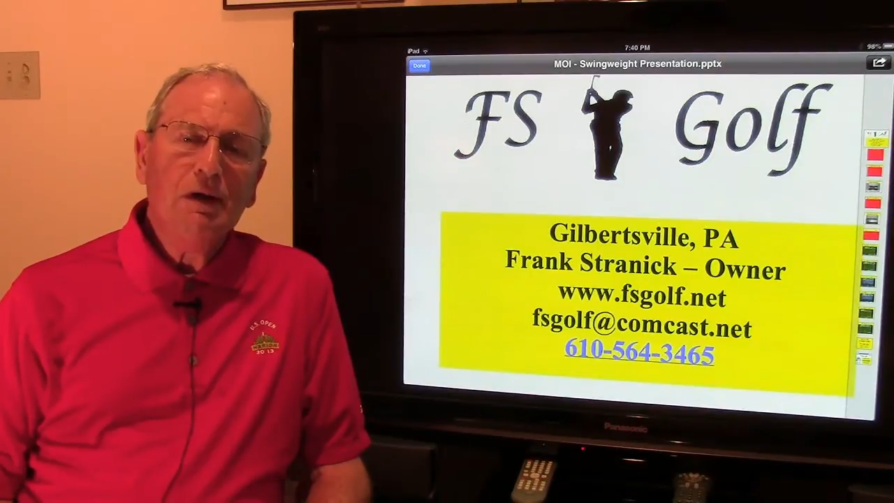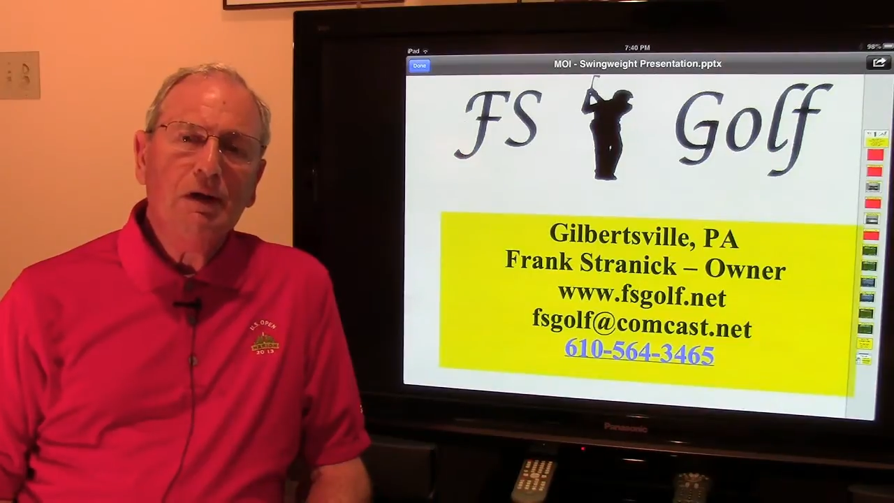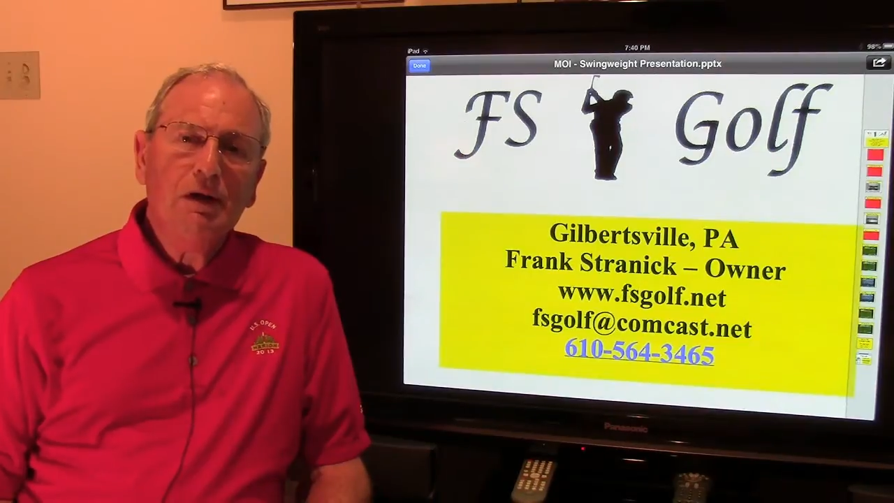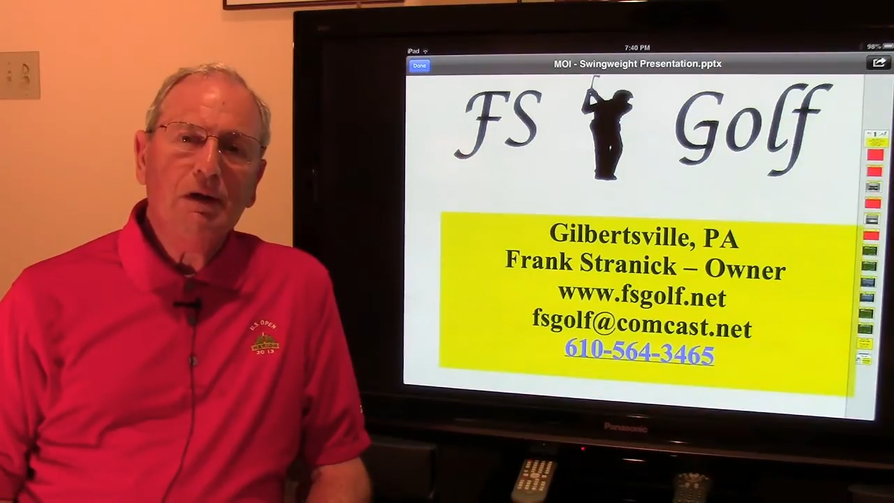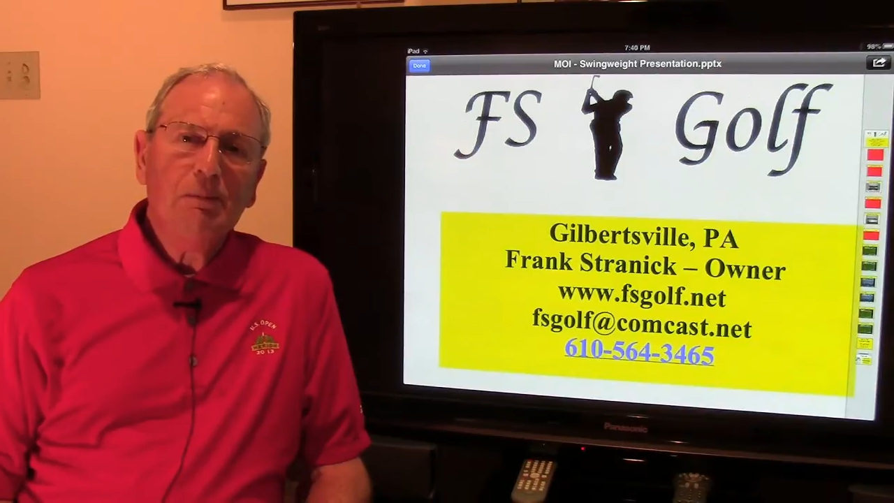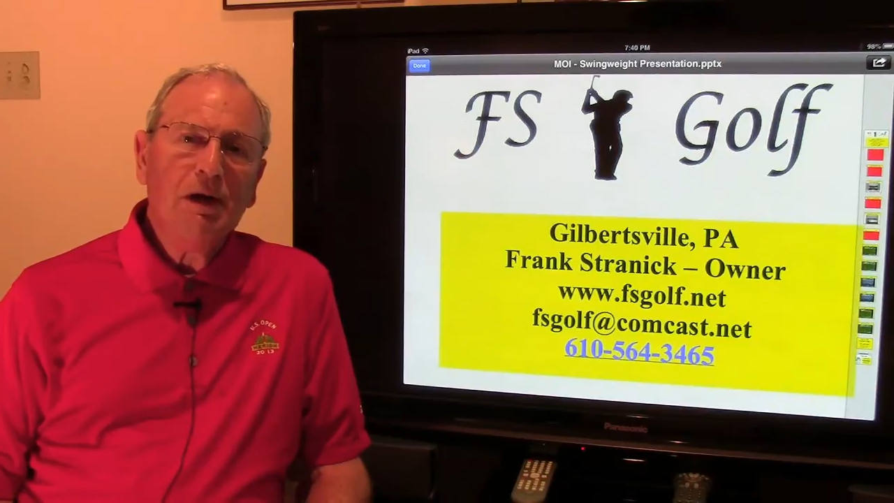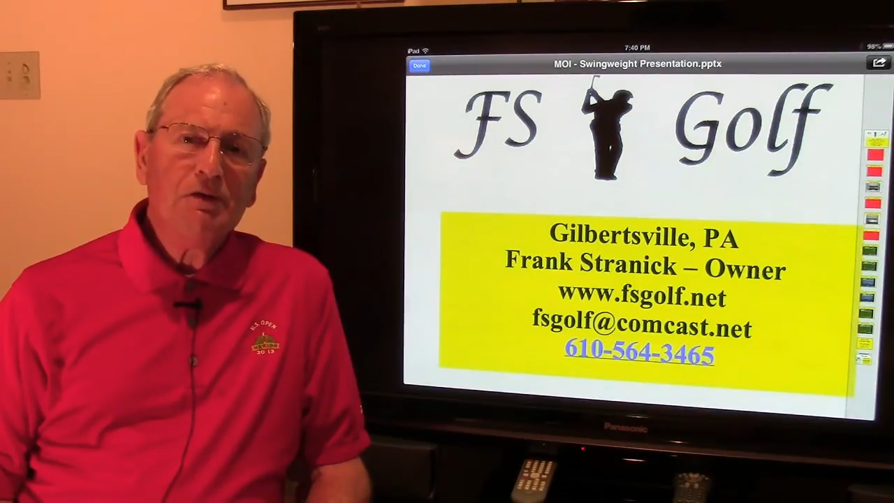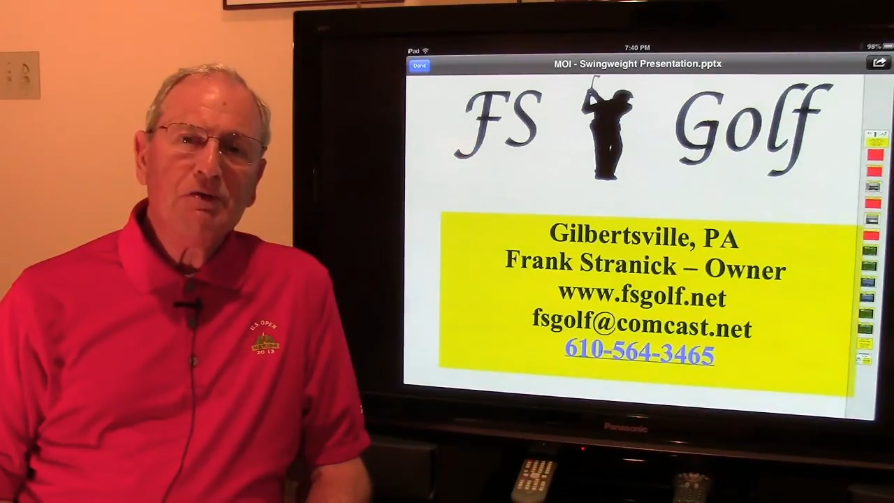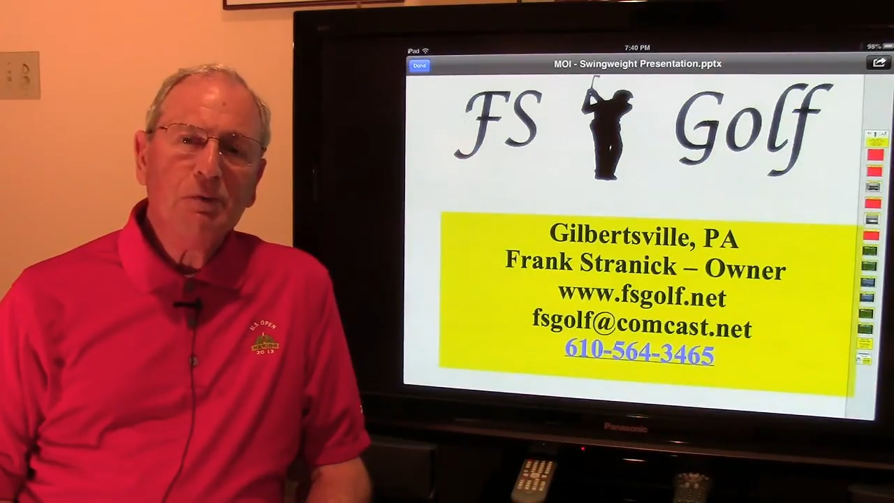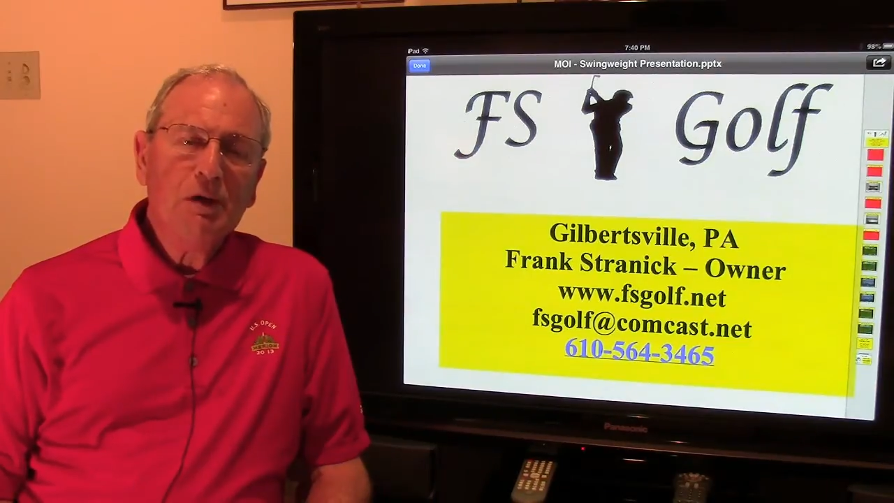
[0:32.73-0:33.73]

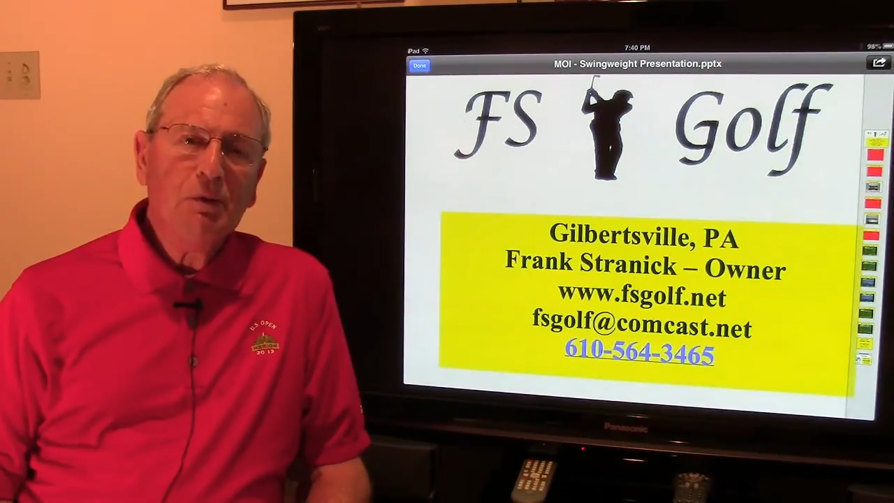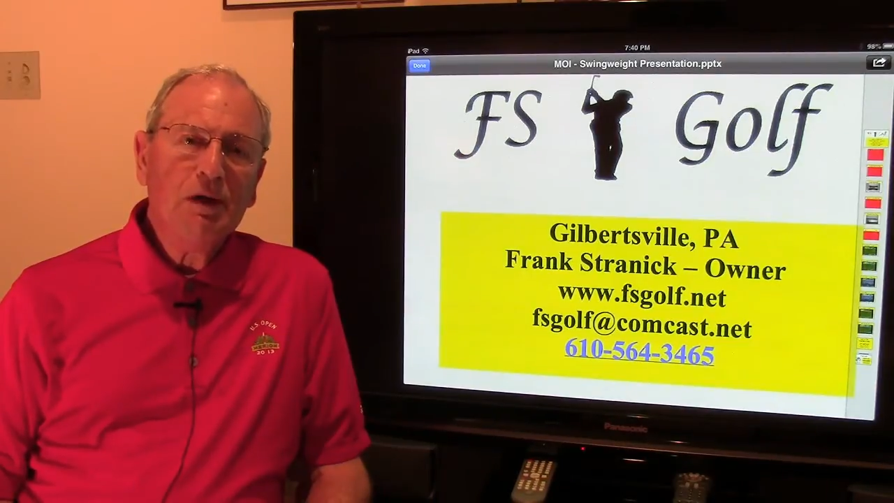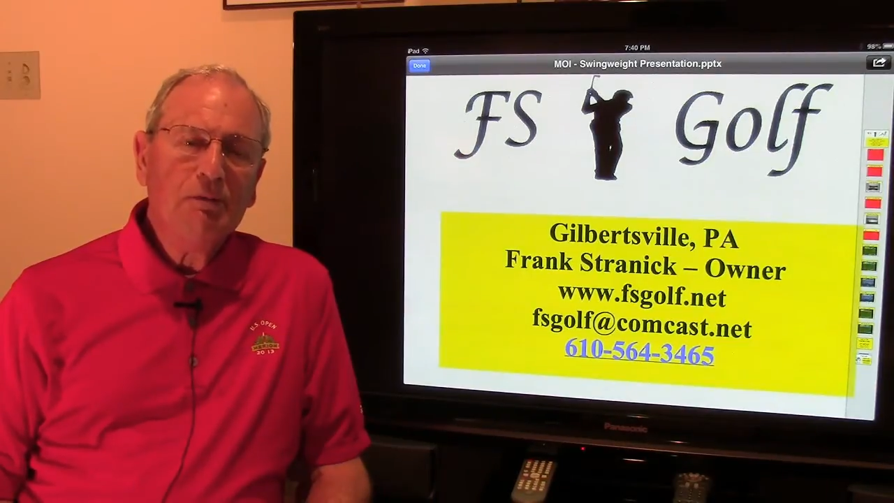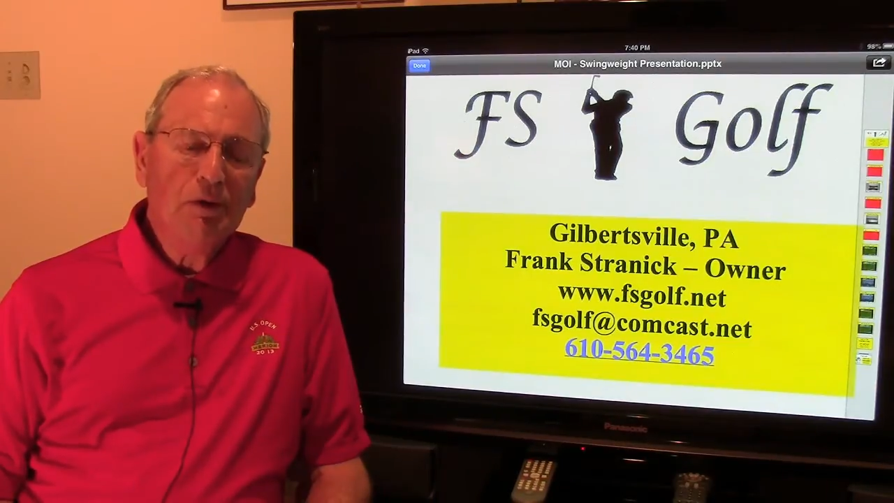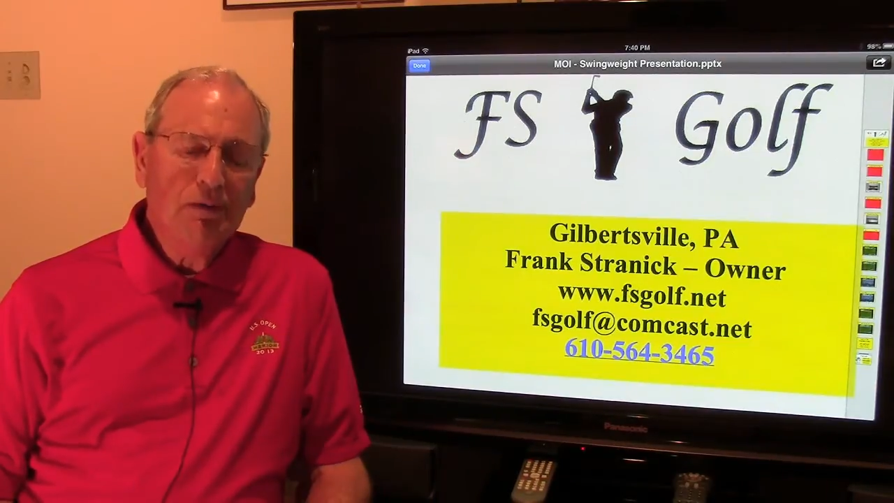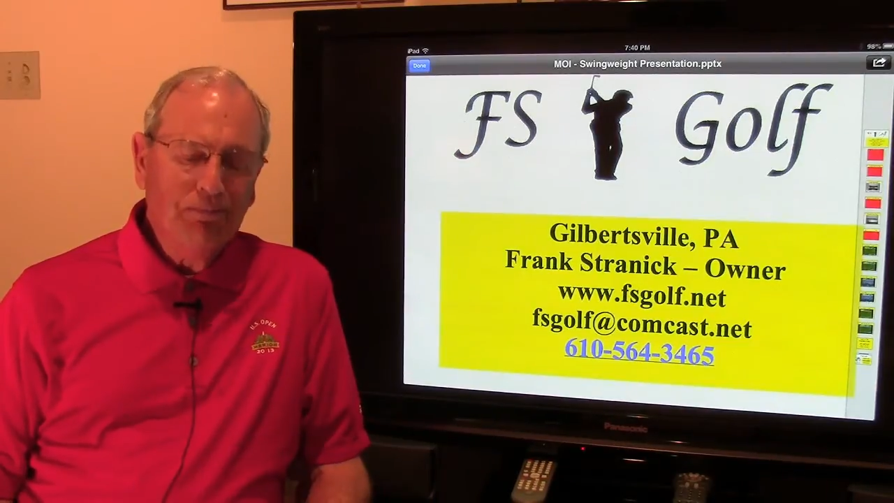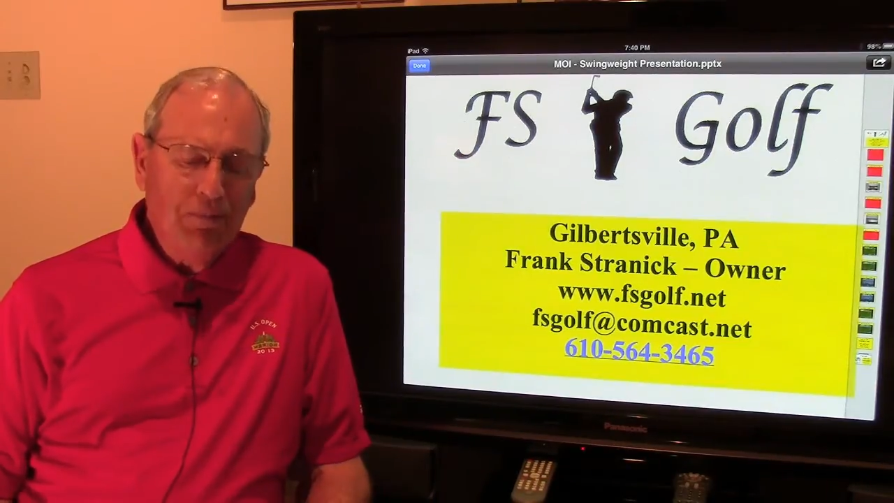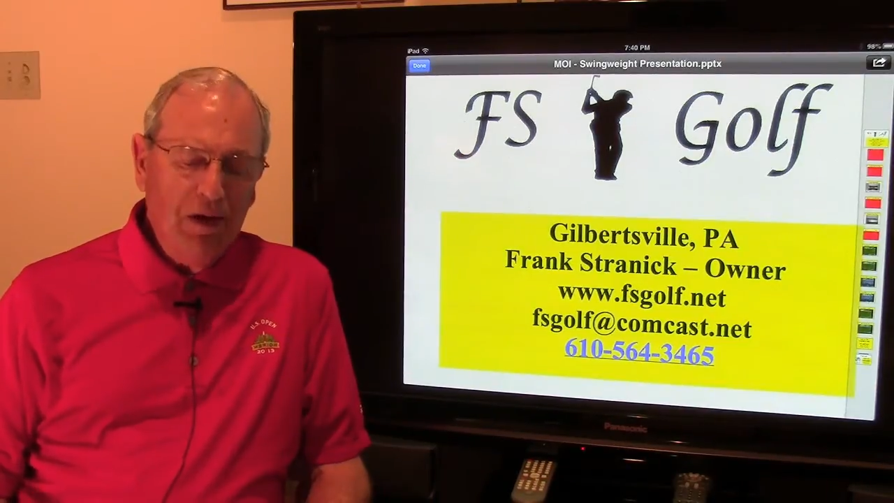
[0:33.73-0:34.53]
about swing weight. Well,